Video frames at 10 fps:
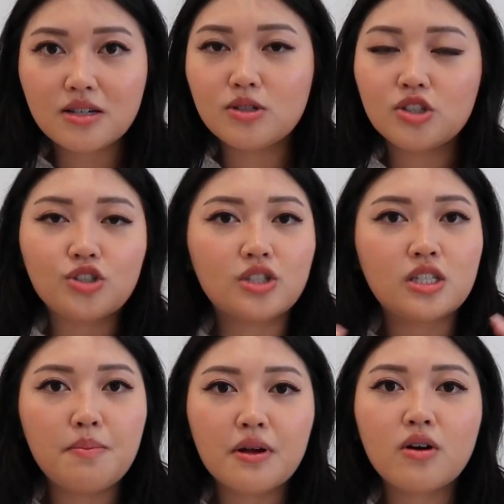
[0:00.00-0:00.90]
It was just your
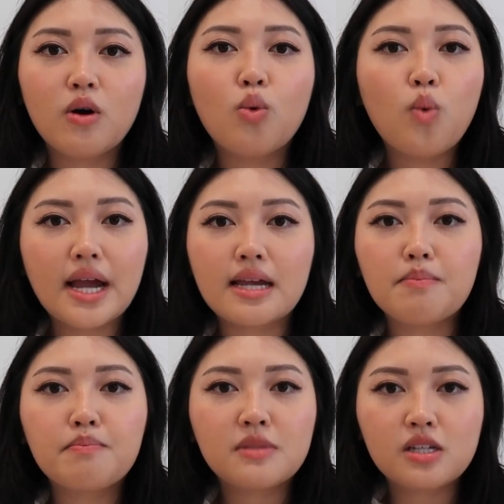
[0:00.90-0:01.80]
typical
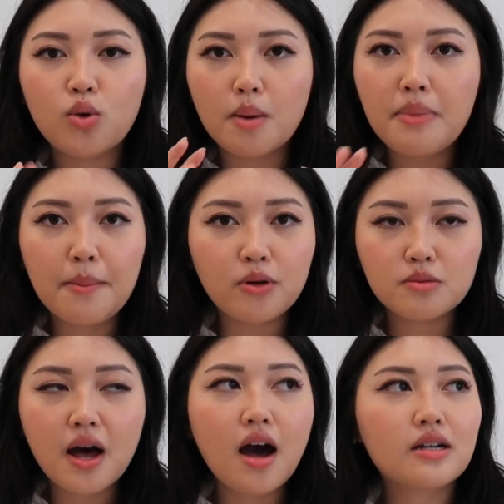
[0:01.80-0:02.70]
white Dior
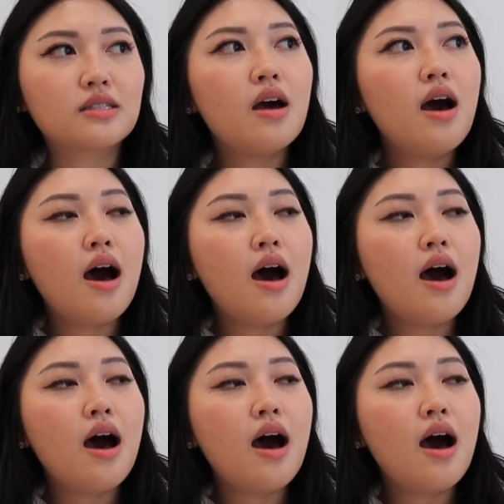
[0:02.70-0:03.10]
pebbled box.